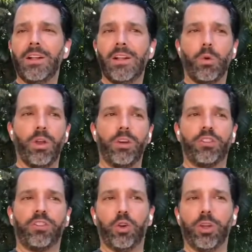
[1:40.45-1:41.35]
where they're
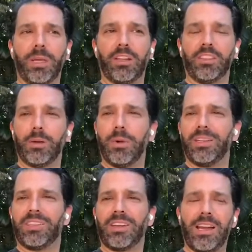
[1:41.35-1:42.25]
suing because someone
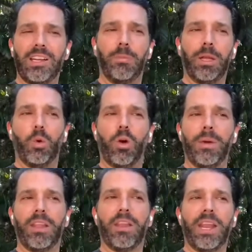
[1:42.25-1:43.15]
decided to be a woman
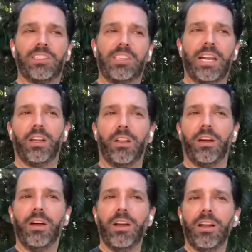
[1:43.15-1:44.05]
and the next day
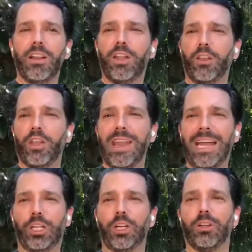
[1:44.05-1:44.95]
they're the
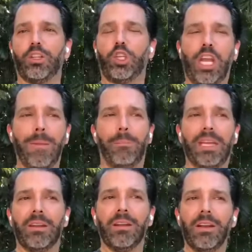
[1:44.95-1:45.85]
national champion